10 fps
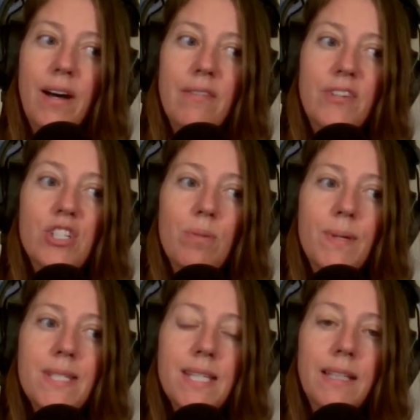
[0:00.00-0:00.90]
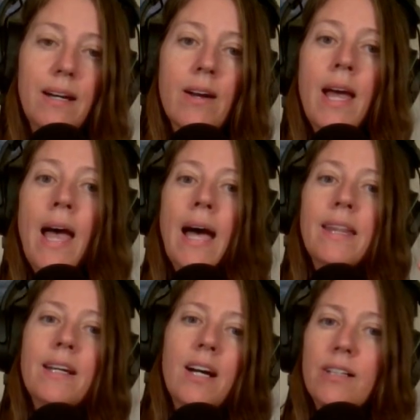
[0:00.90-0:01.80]
vision missing there, and
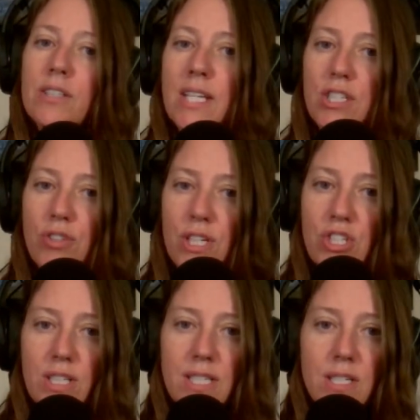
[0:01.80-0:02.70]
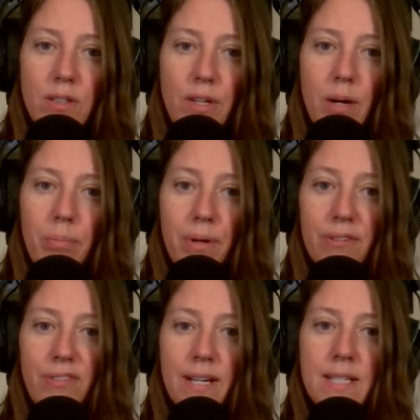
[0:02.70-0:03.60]
the color saturation is still not
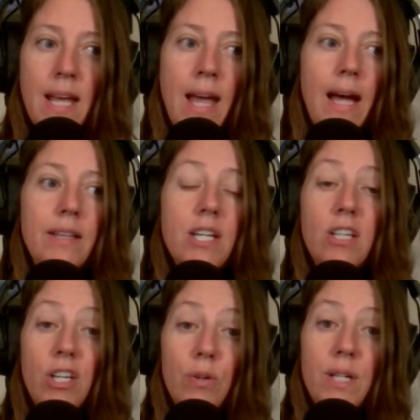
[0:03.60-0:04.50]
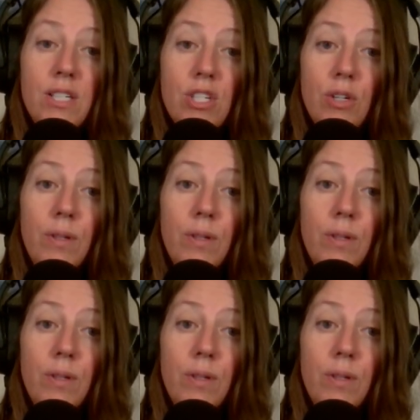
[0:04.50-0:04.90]
perfect, and the acuity too.